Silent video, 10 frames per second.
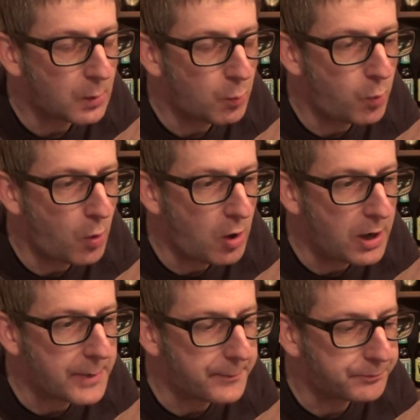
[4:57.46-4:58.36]

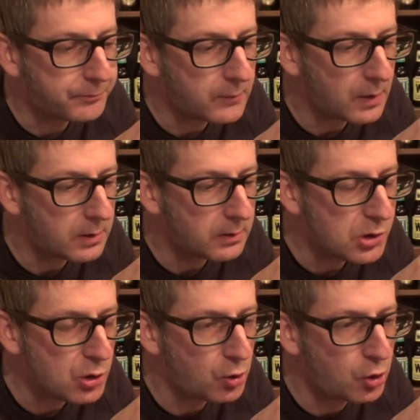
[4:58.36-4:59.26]
why
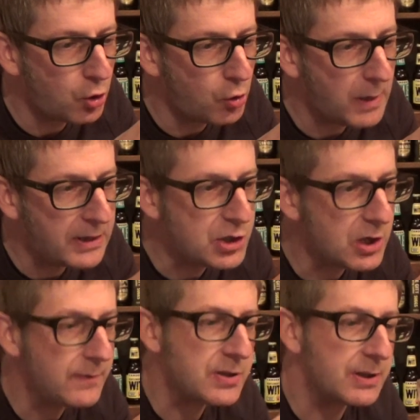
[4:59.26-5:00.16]
sort of gourmet
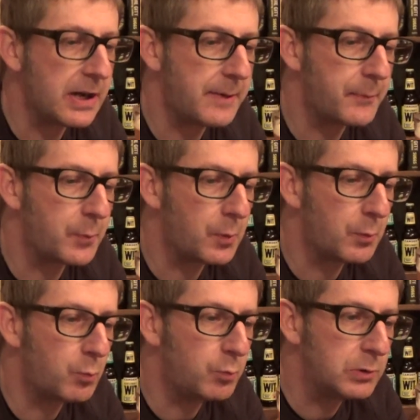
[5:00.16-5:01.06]
chefs and that
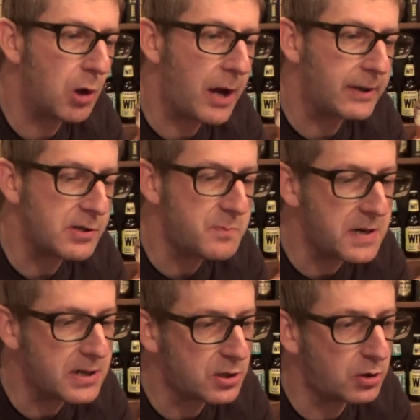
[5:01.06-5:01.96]
like this
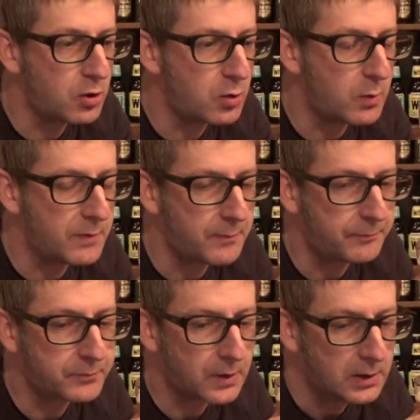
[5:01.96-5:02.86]
beer to cook with,
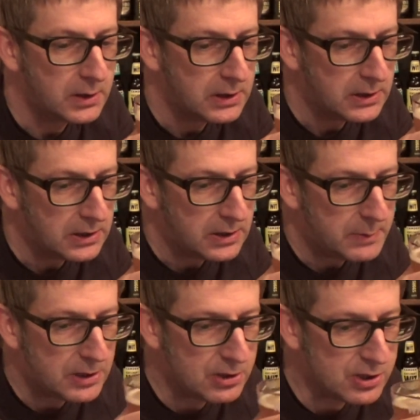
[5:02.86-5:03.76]

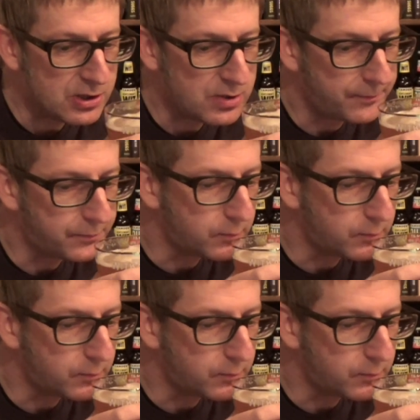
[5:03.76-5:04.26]
because it's